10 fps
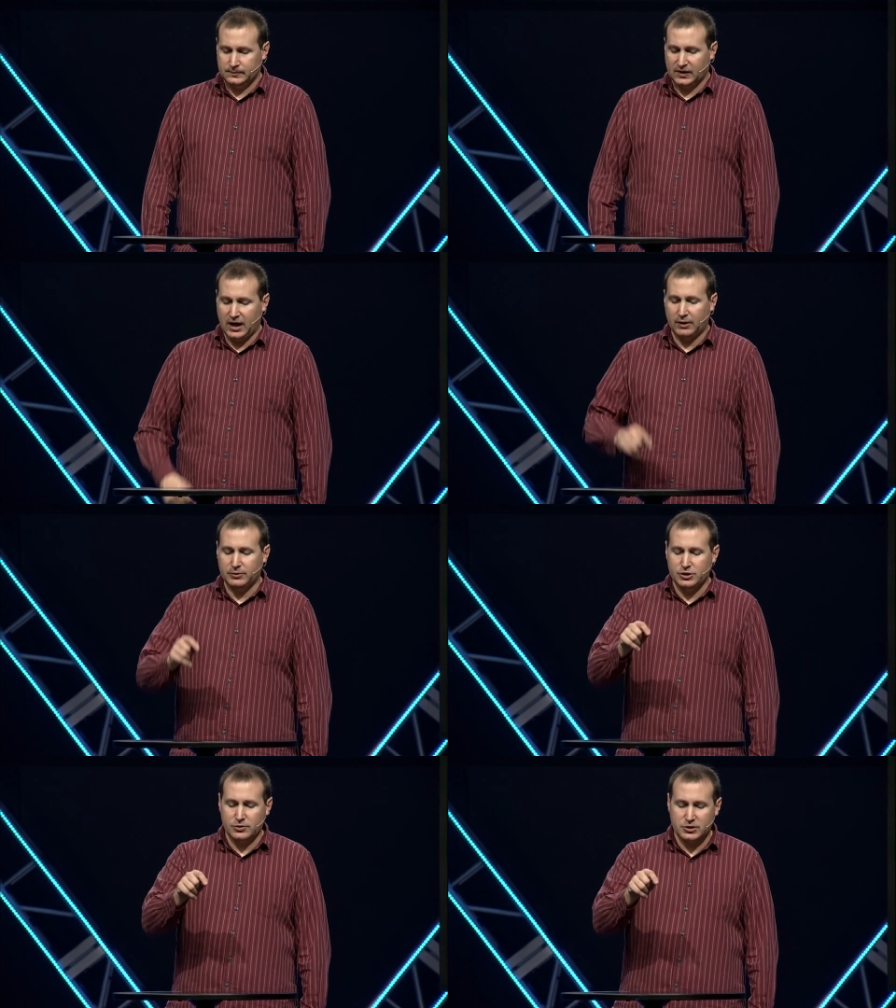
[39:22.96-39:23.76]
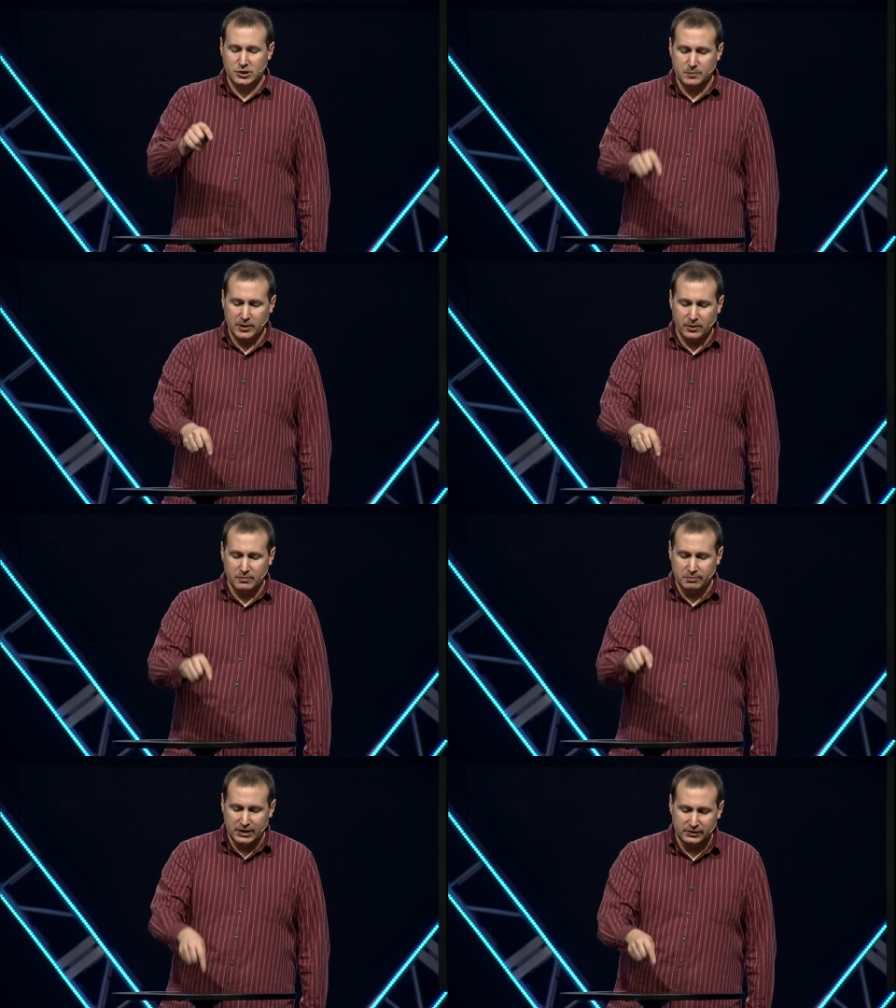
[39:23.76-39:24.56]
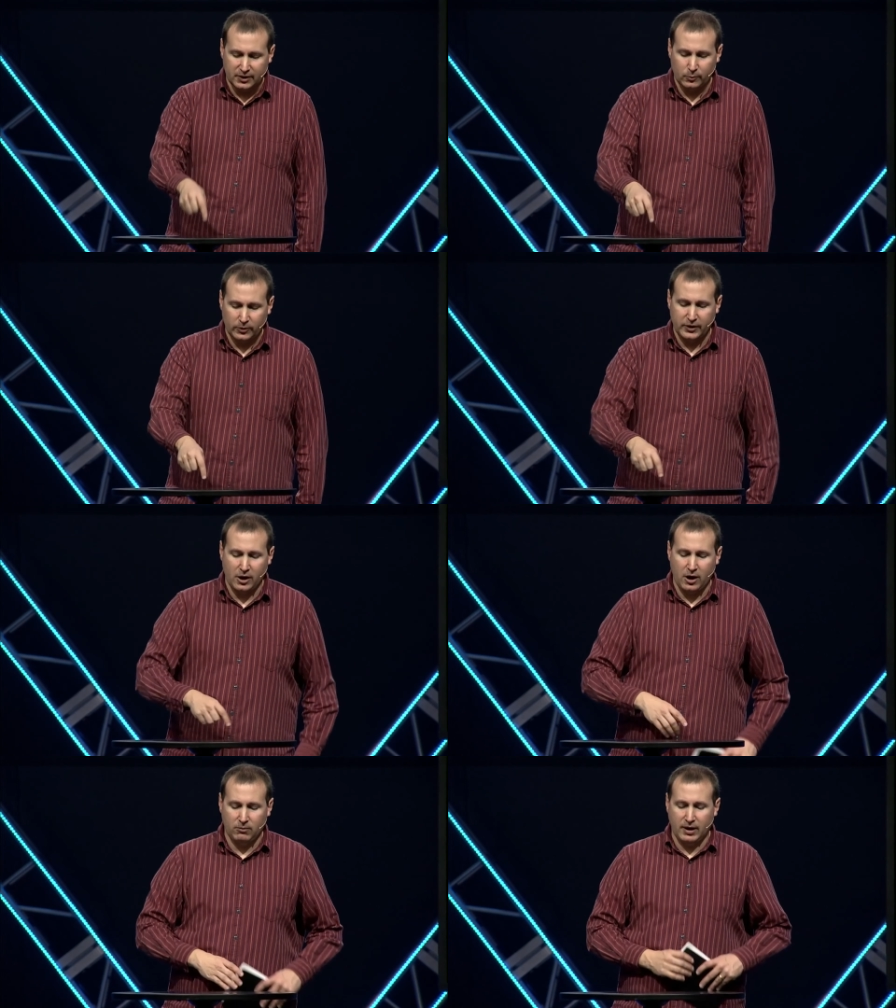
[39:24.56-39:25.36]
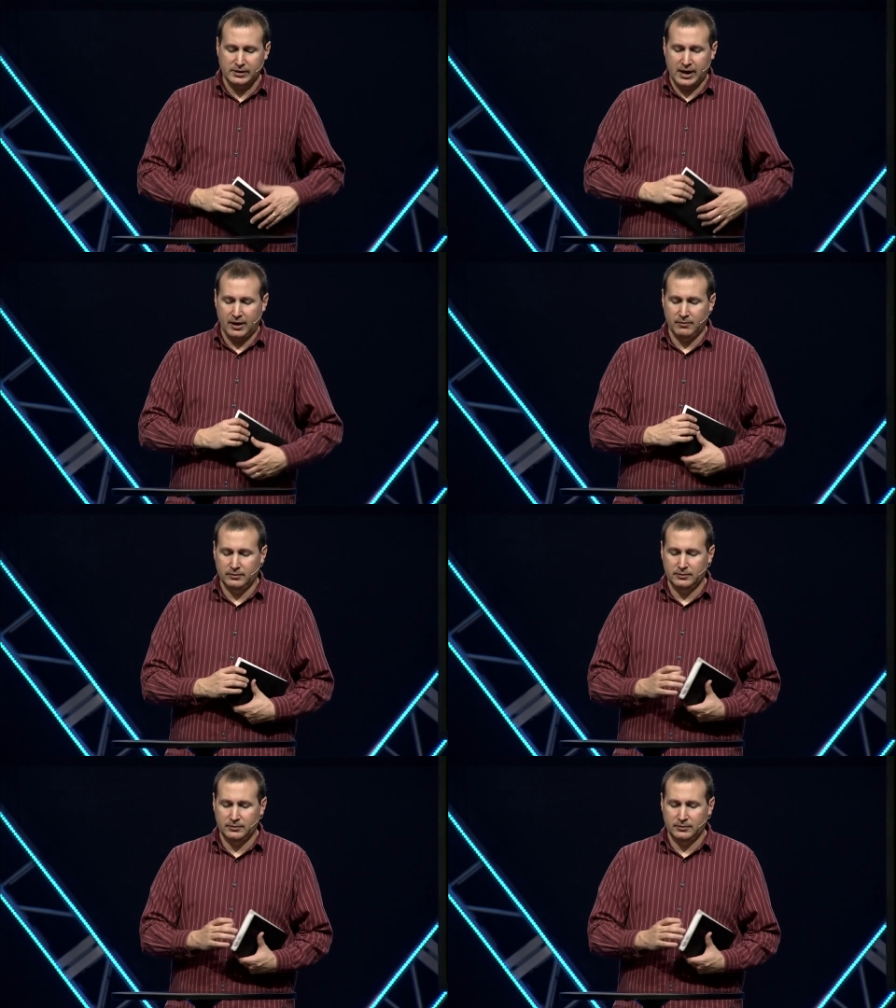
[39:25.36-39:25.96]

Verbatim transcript: God, would your spirit meet them where they are right now?